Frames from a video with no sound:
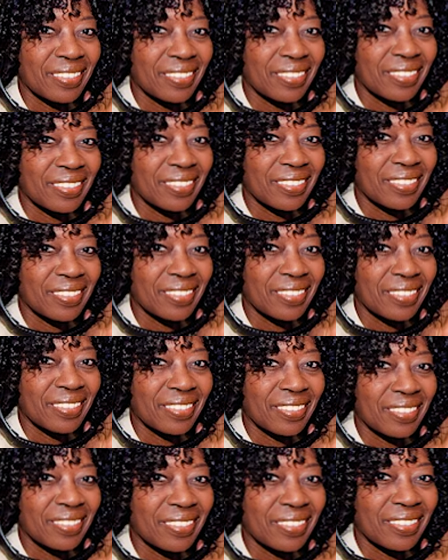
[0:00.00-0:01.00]

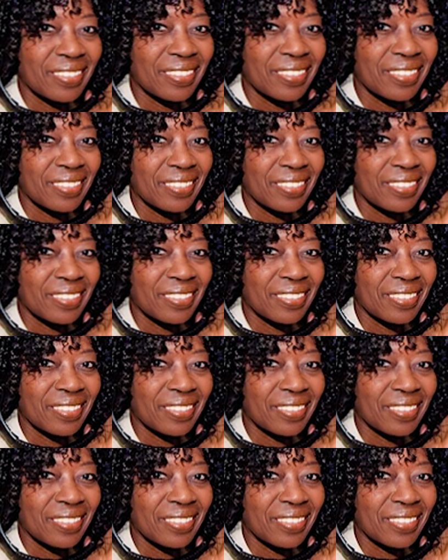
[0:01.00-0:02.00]

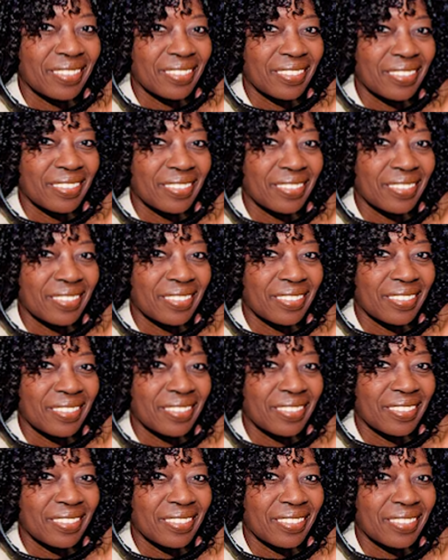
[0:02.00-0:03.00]

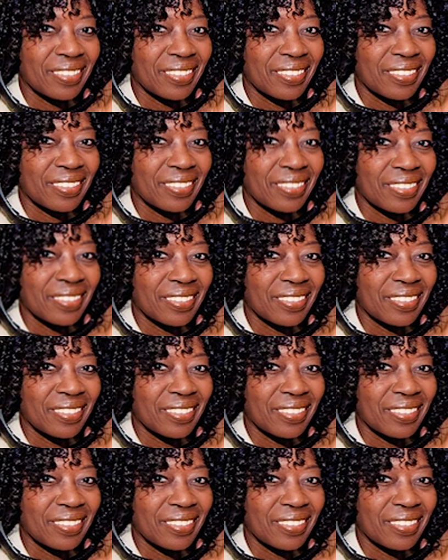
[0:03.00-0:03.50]
No words are spoken by the person on screen.